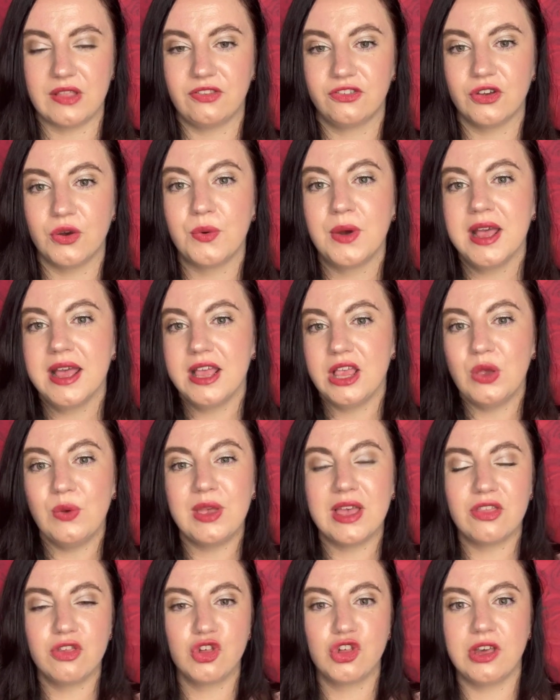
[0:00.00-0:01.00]
And so
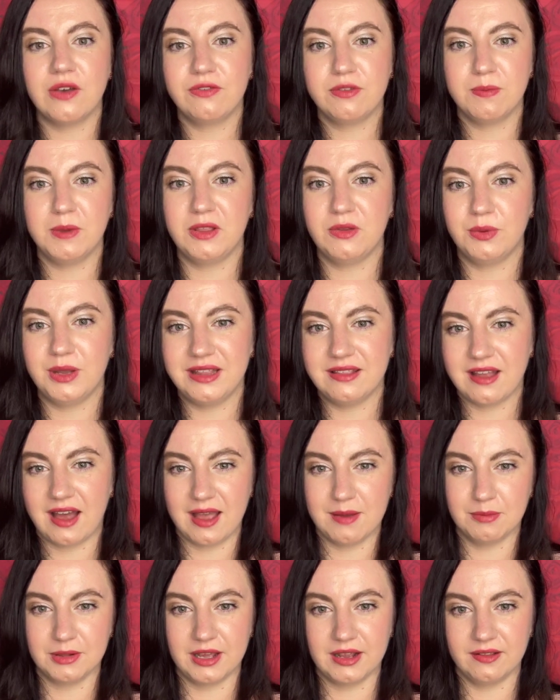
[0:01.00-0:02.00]
you can shift between
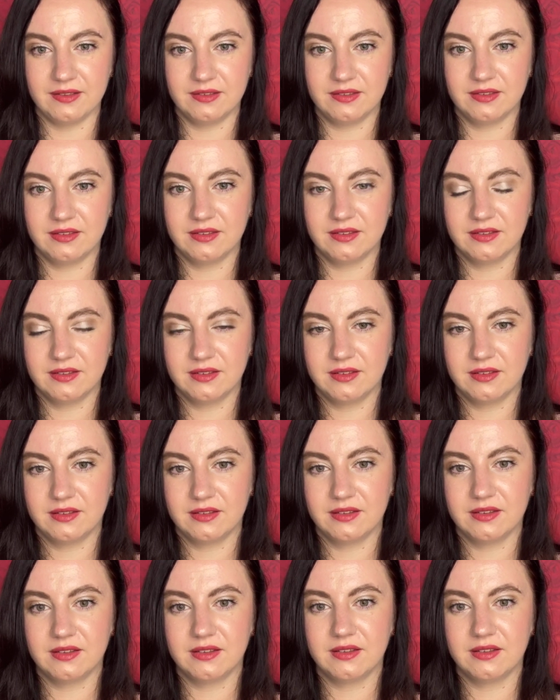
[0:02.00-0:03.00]
timelines.
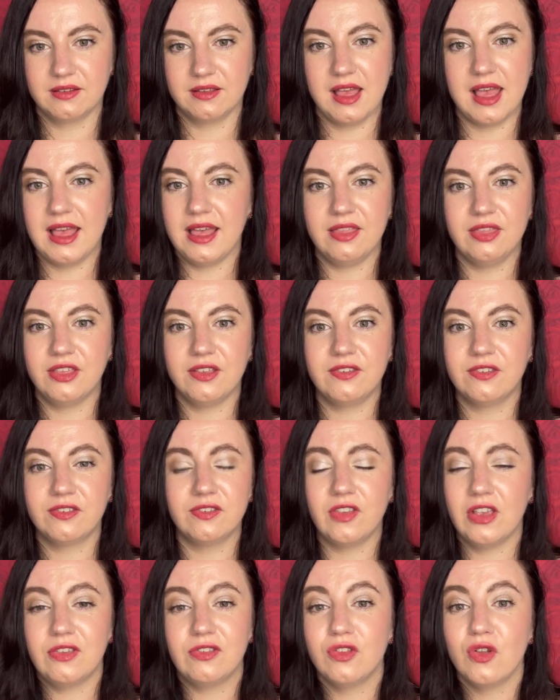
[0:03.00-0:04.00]

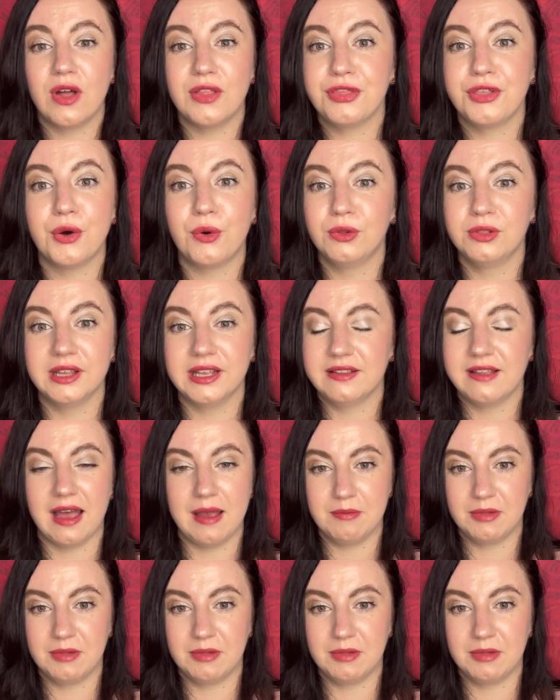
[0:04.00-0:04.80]
This is not the only